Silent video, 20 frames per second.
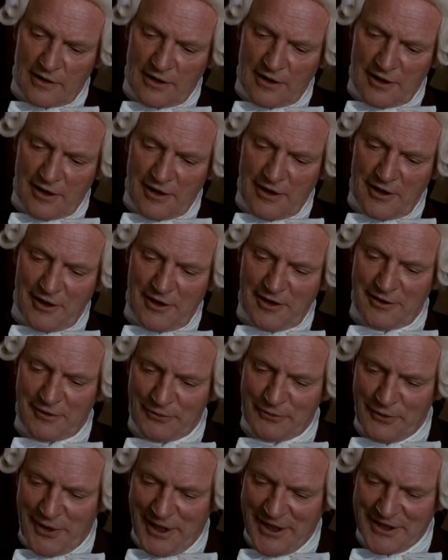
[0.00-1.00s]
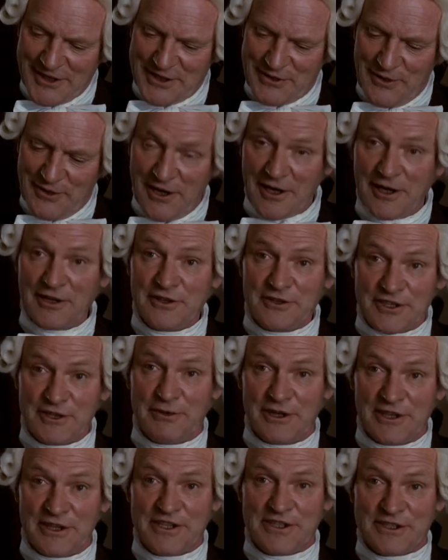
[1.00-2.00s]
of the loot. Right you are. You see
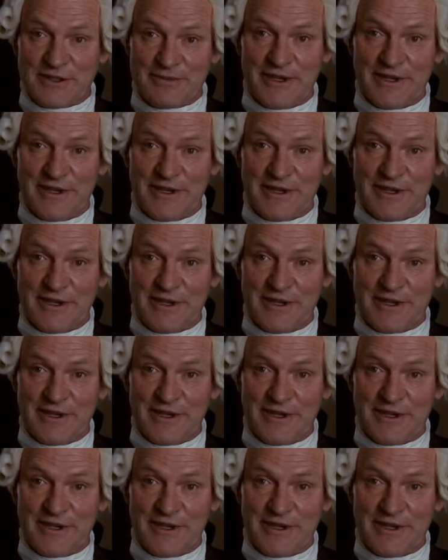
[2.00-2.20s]
what it is to